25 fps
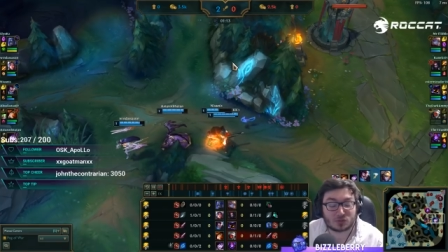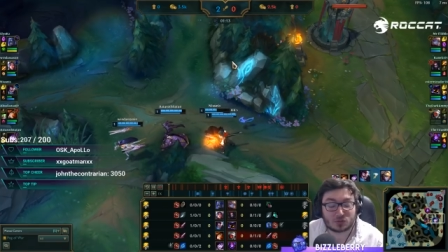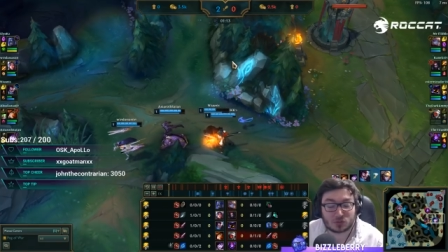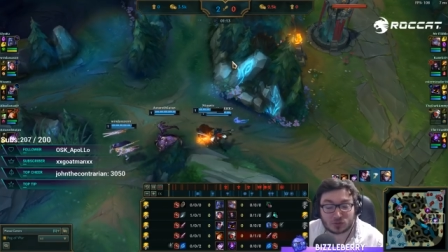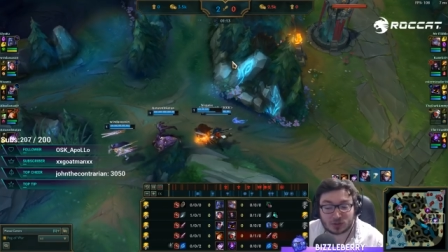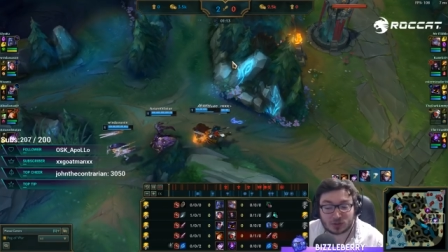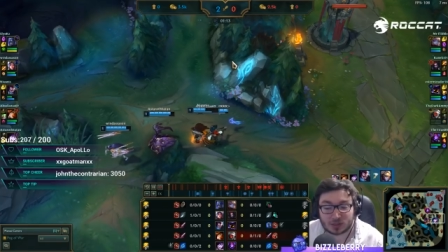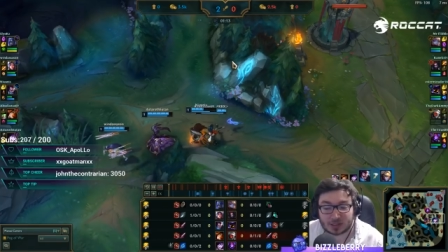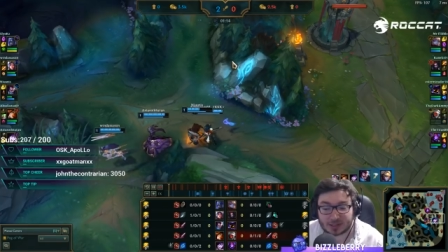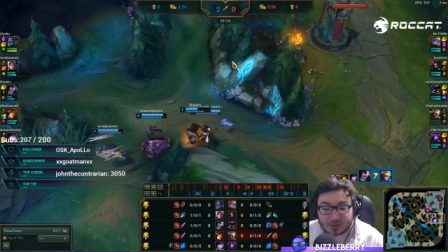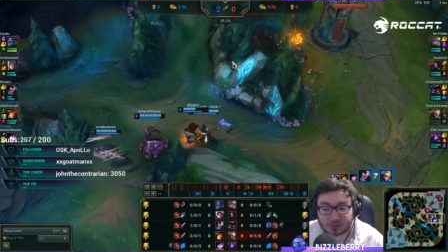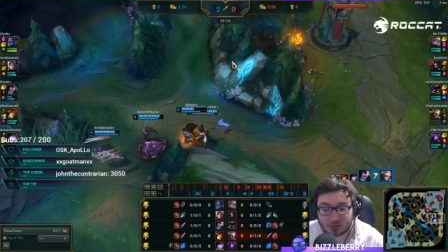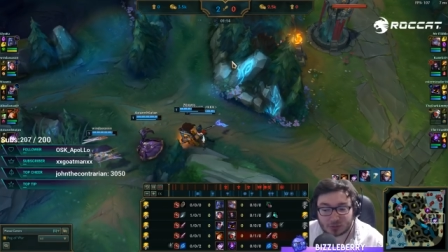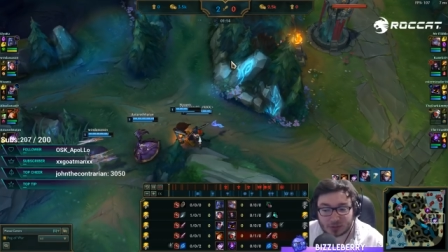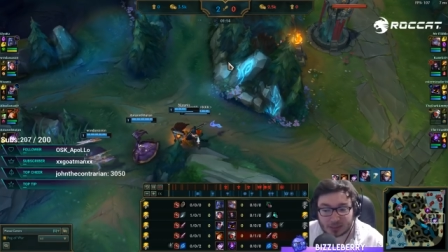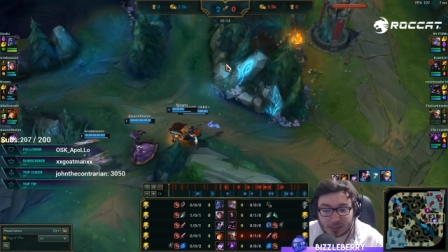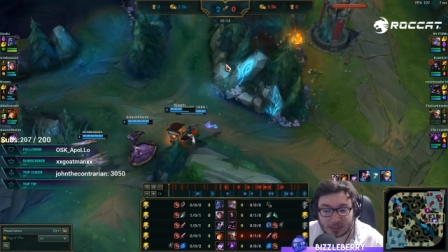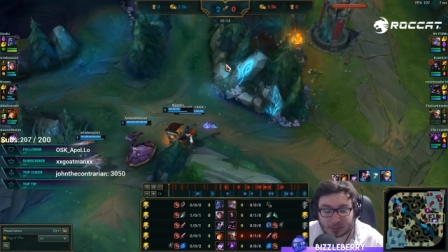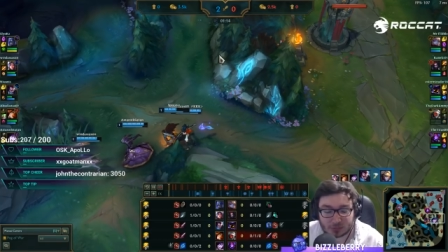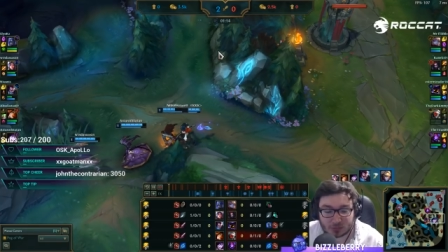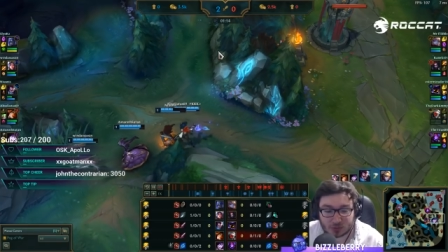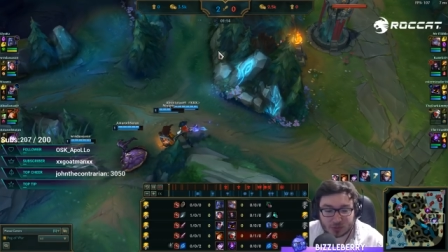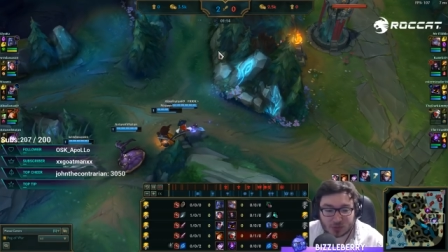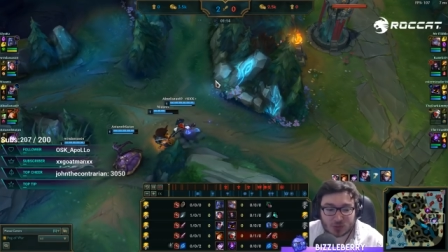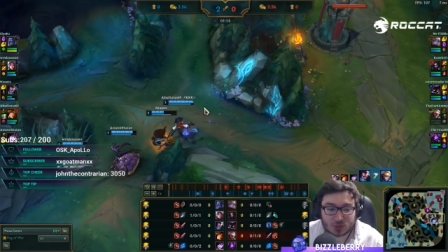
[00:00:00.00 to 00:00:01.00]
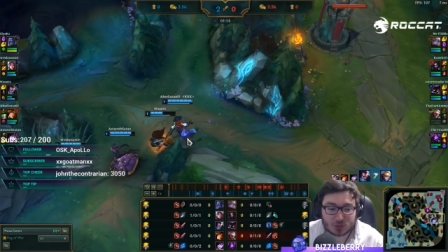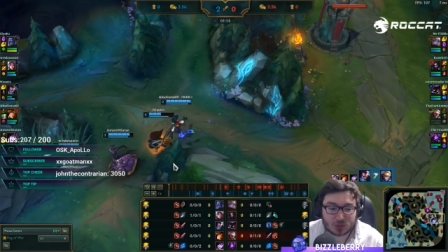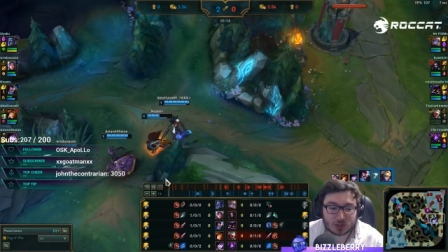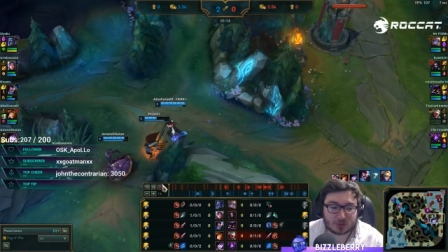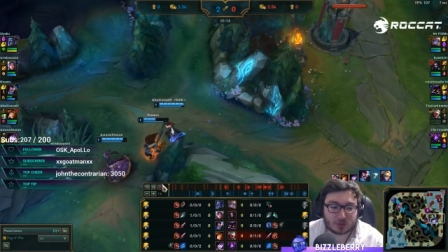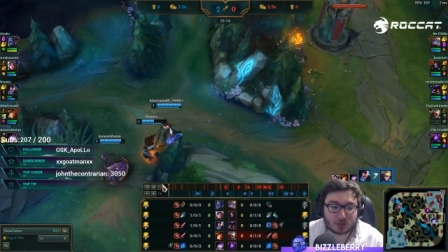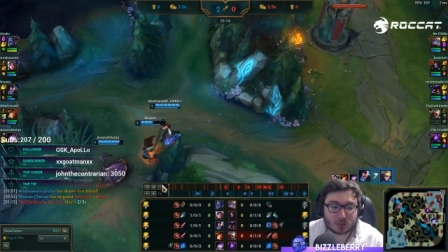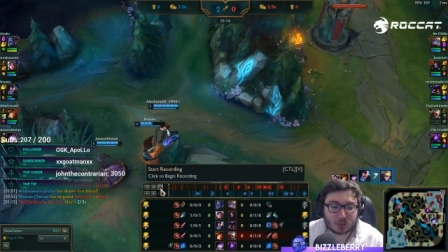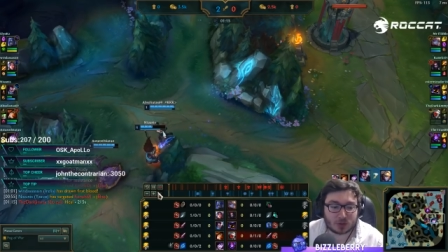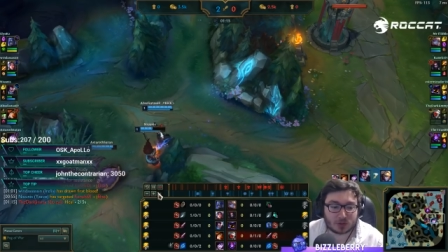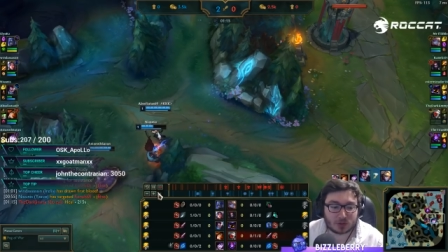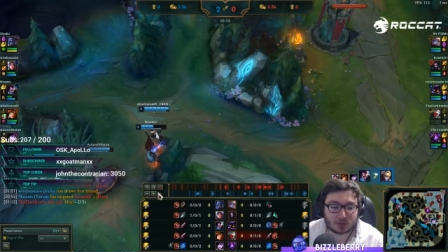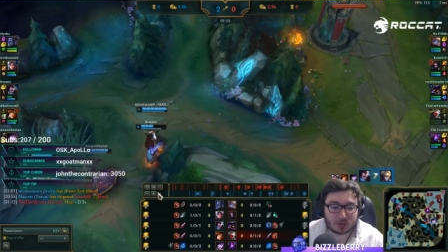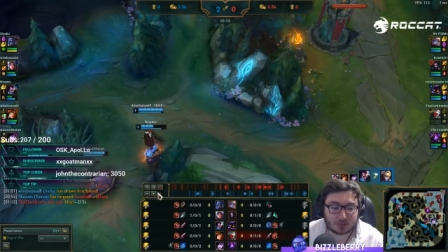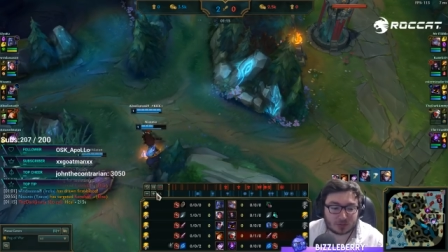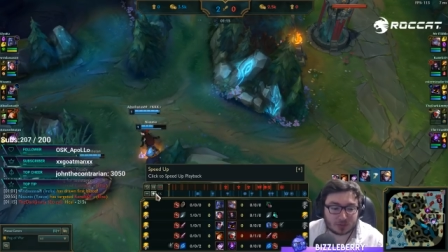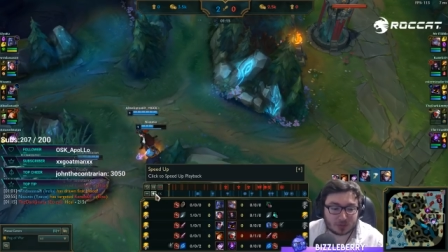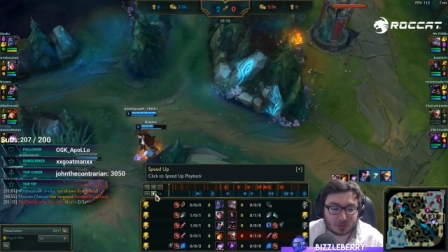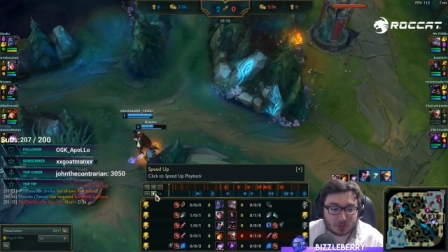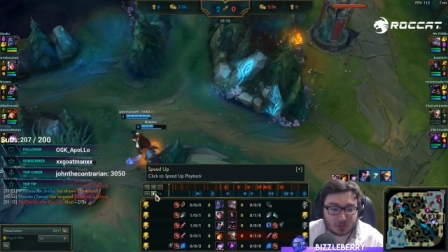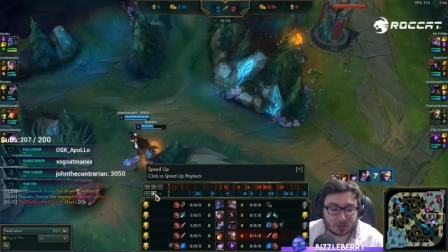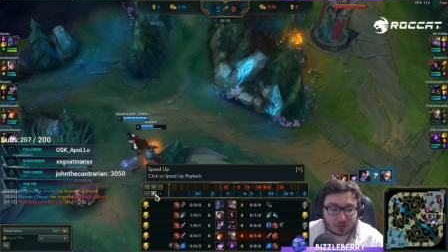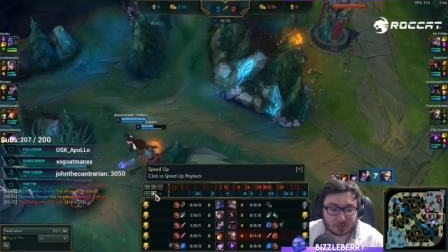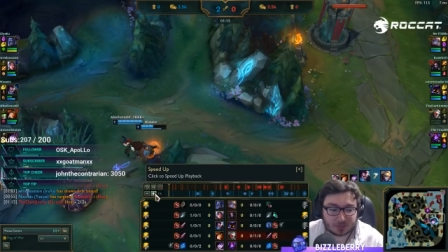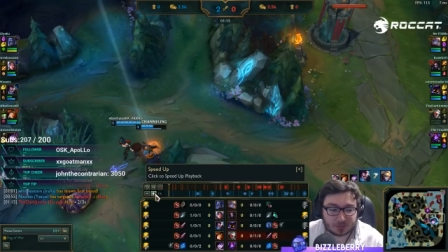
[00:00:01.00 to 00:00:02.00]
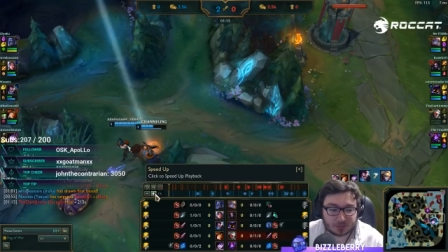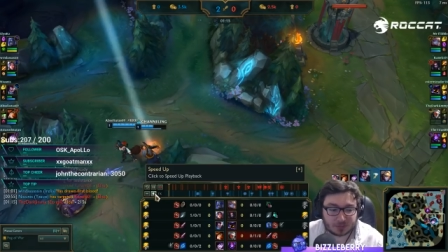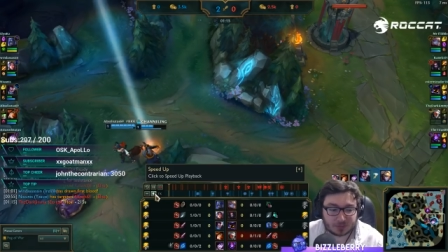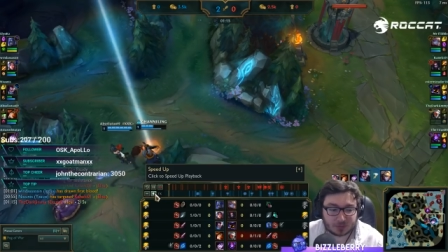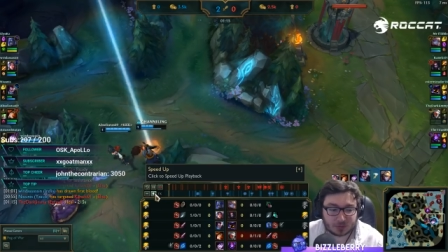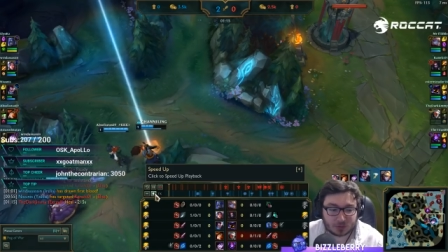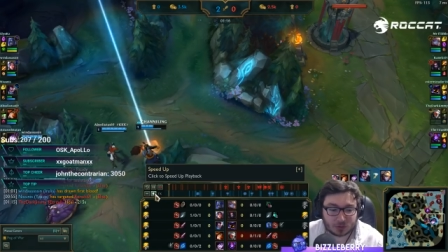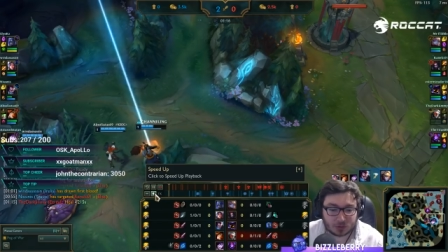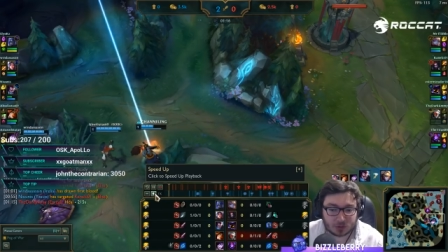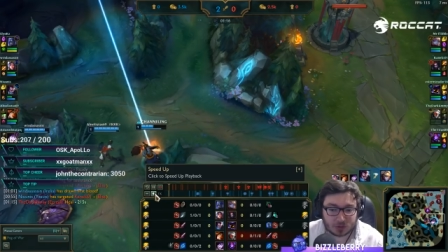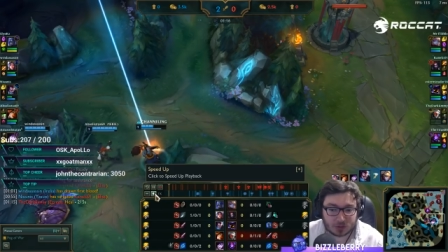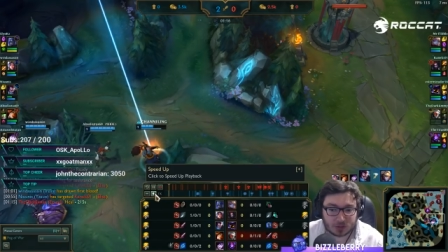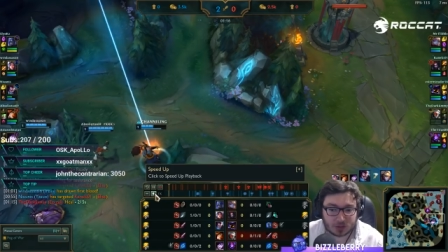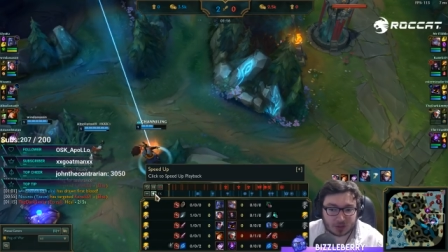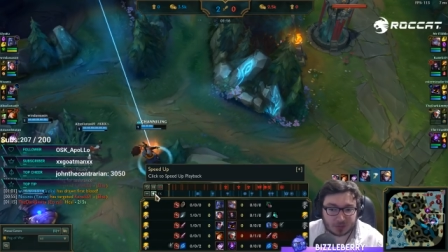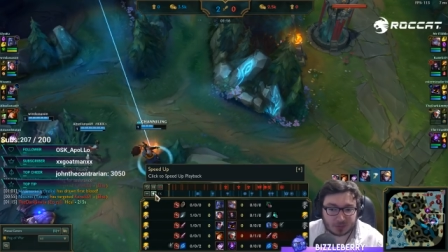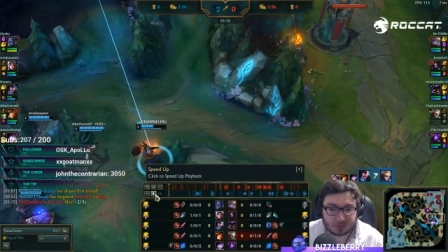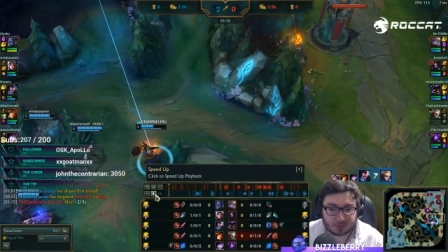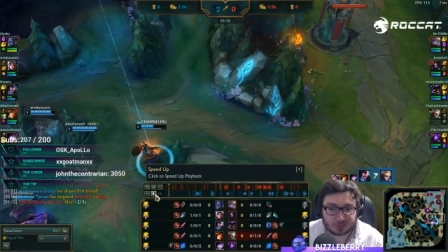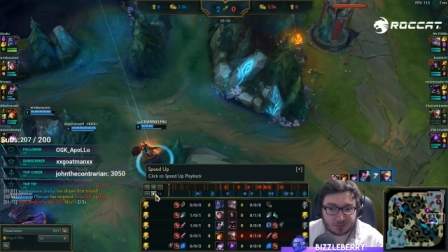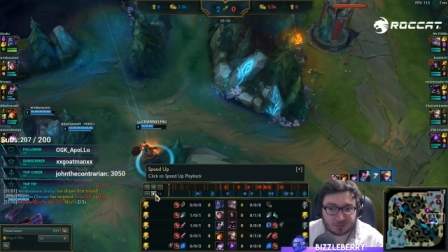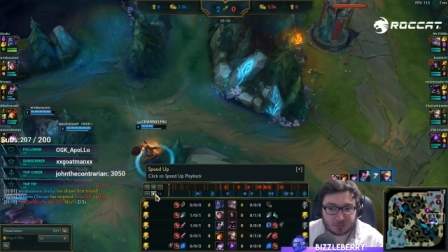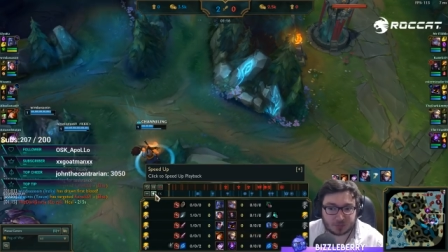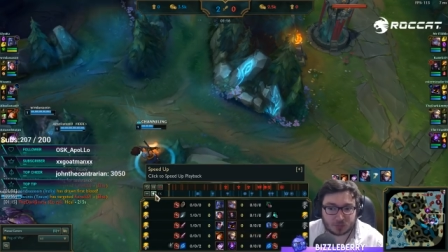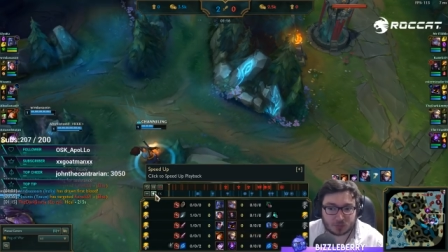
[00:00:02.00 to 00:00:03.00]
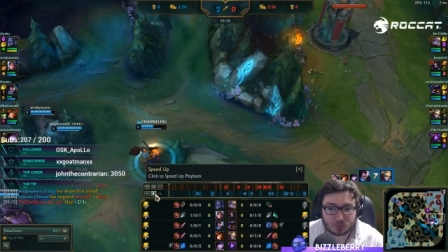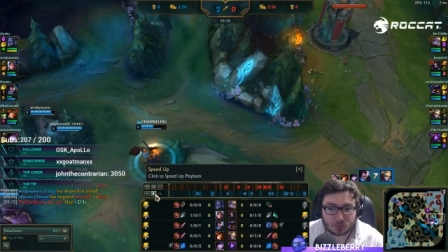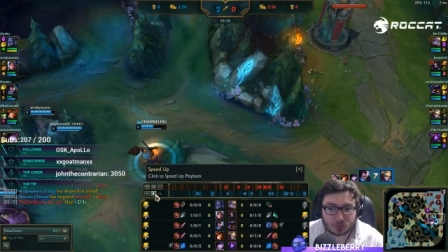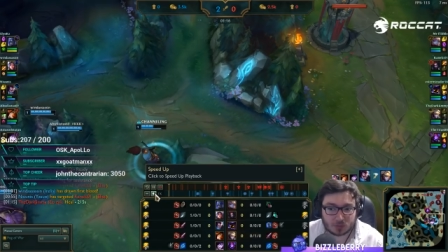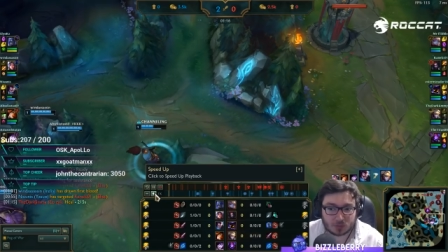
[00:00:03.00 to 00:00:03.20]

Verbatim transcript: Really, really brutal level 1 for your team.